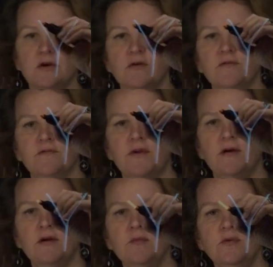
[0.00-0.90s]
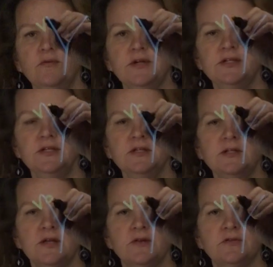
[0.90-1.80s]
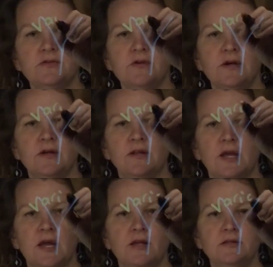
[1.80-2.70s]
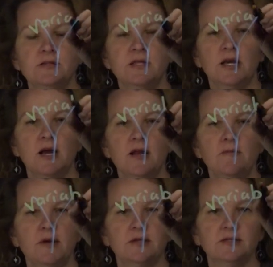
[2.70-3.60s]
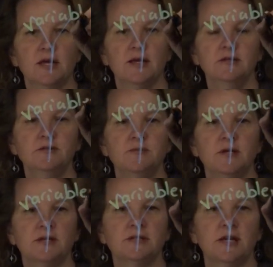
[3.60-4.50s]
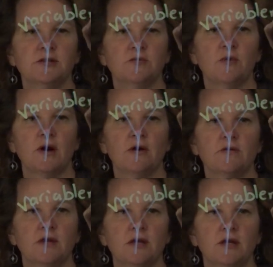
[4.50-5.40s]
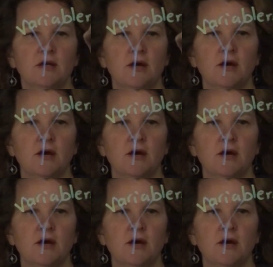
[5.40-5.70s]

called variable regions, and those are out on the ends, and that kind of makes sense because that's where the